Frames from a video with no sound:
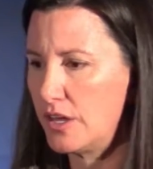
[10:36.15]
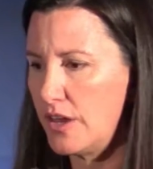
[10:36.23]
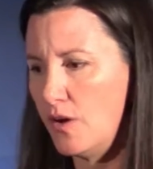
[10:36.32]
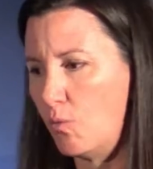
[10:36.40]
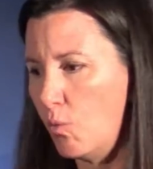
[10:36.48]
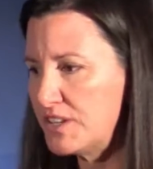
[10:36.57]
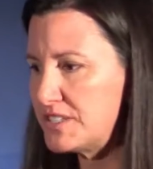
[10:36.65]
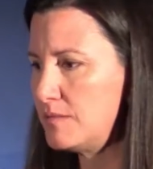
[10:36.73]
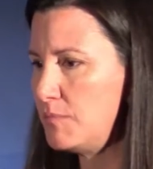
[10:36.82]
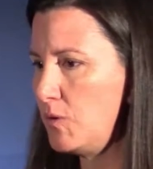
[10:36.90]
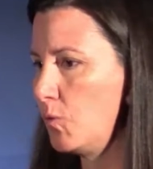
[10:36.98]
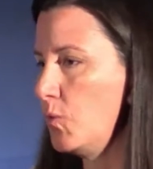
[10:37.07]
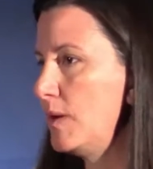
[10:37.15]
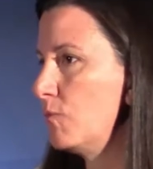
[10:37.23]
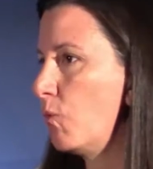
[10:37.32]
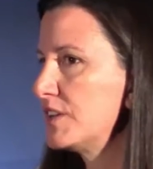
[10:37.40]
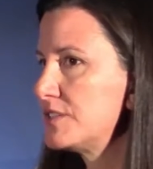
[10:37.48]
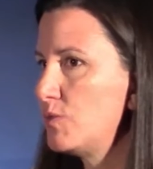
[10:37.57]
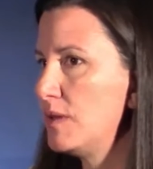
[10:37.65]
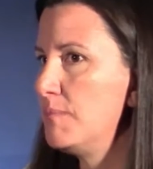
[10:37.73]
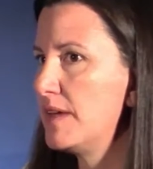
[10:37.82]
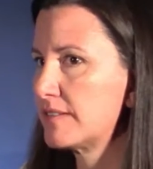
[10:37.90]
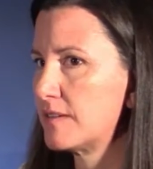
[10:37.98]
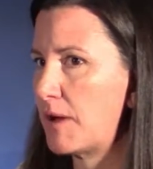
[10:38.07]
what did we
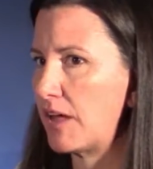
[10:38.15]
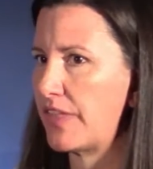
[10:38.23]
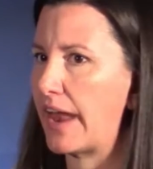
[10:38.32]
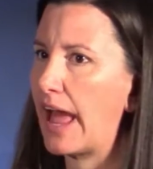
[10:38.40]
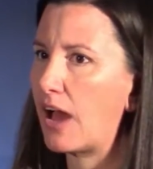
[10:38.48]
miss about that?